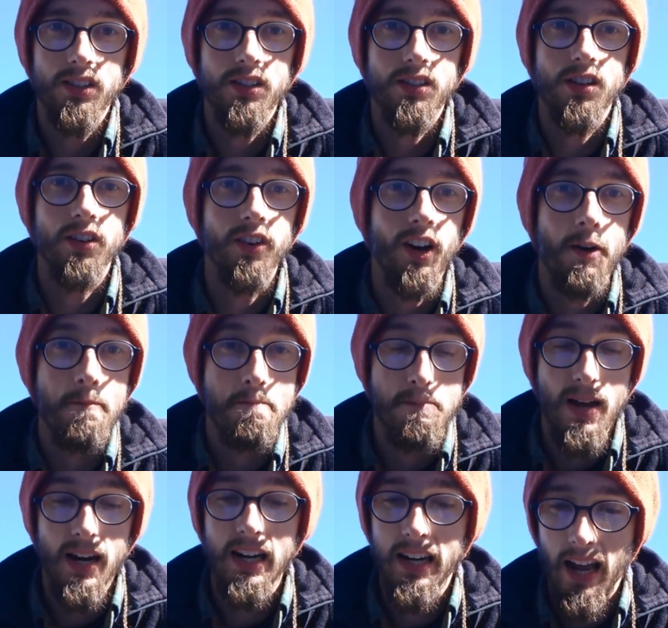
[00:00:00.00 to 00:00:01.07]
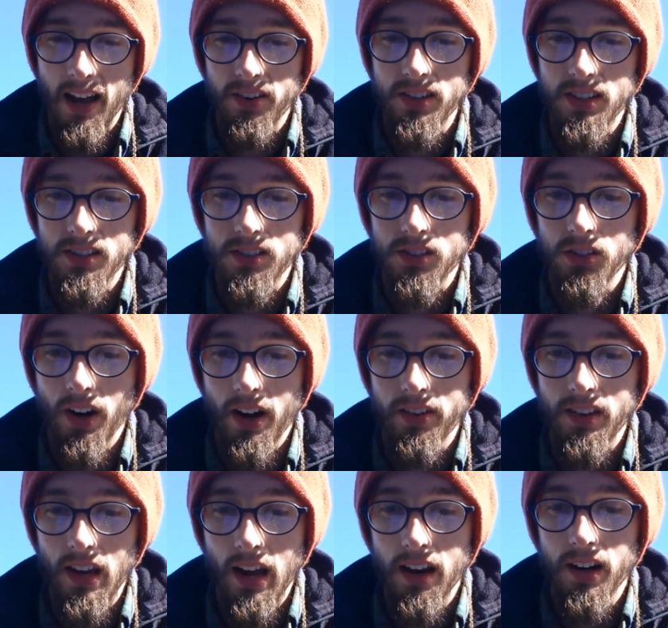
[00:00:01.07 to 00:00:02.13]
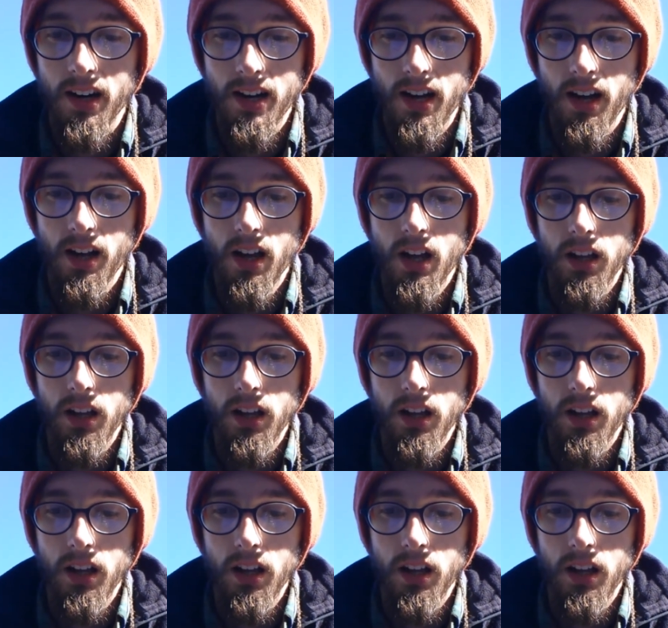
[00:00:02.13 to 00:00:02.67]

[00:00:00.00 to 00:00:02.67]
serving many counties throughout the area.